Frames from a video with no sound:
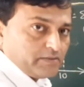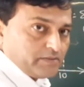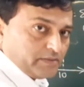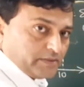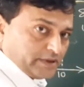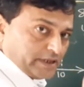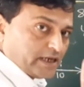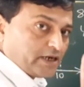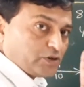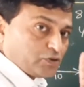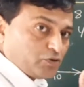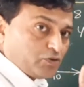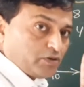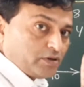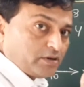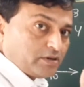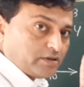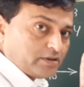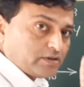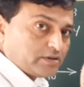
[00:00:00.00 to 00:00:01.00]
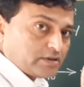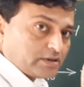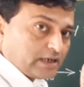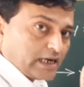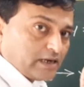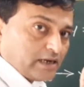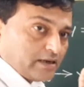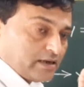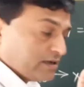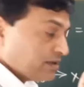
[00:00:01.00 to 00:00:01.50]
There are two
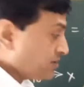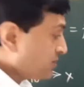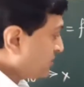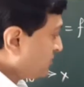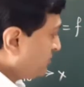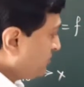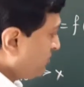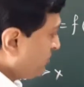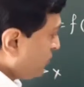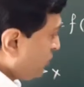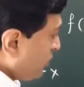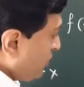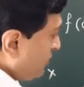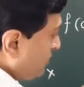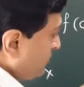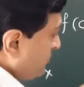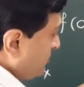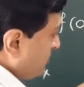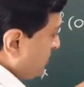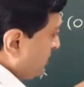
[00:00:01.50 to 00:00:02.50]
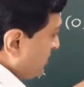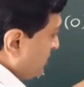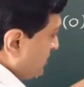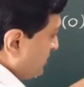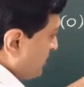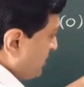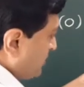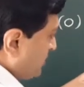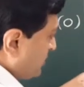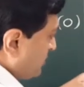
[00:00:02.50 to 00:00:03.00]
triangles, from
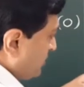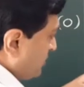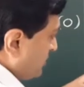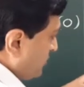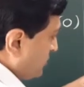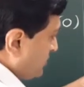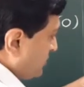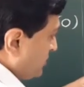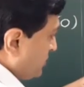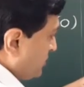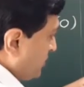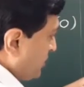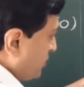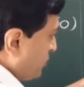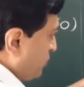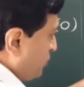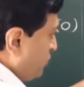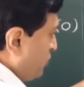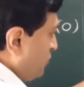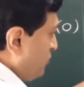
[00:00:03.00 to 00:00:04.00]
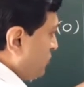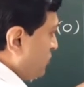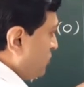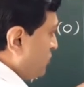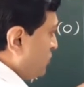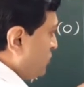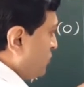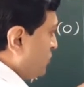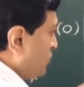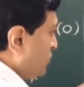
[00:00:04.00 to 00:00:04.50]
this 0
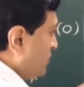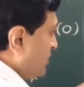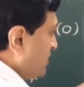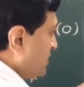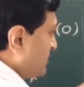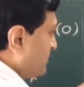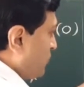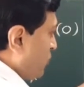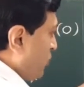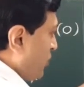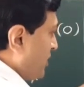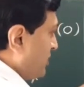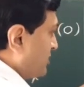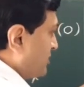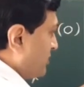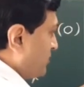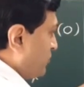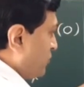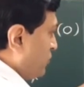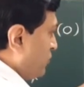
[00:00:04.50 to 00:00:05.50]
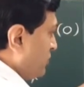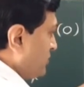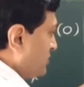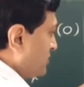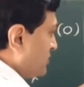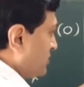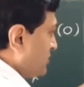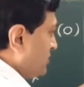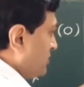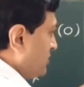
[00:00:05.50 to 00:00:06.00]
to this point,
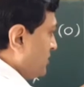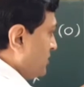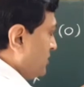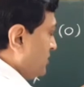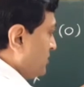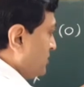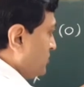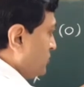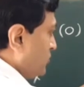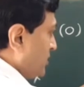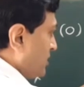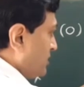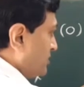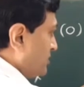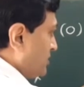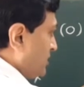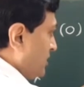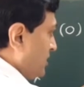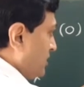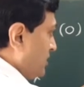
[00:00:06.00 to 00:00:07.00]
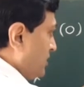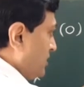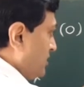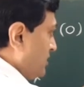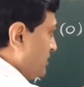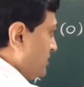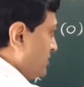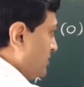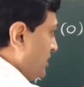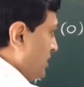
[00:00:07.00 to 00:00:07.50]
suppose you can say
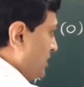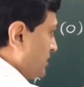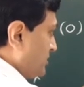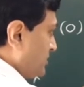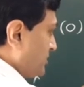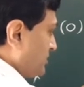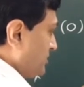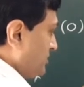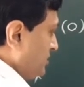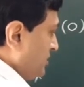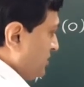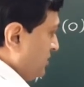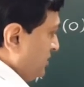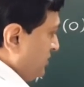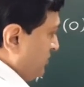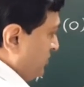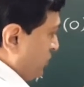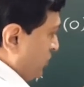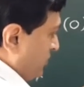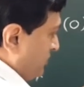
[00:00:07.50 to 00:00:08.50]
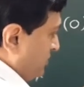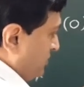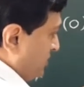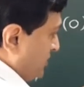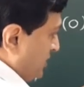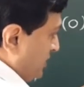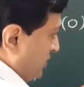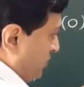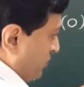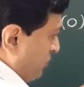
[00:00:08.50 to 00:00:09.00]
it is S, from
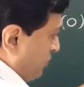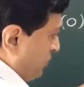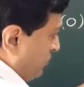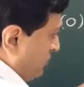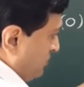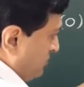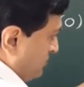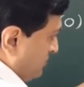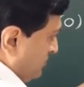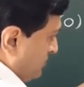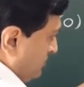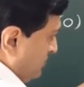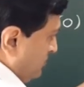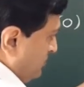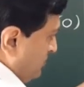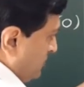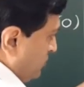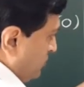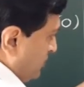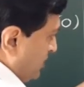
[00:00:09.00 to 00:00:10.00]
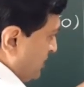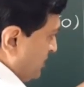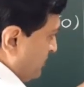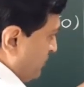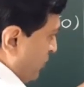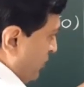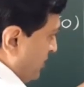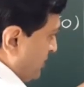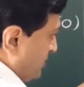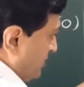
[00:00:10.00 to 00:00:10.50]
0 to this
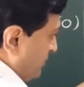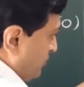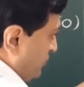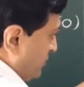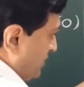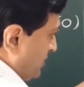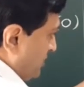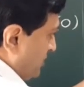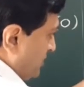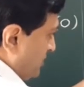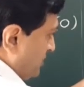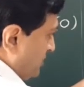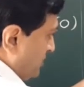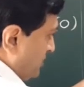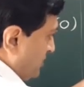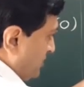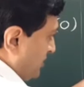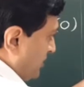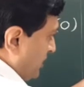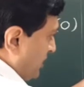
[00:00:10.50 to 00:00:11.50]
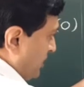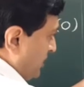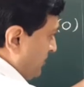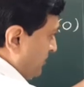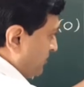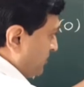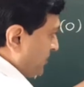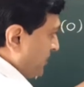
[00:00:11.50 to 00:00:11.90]
point, suppose it is T,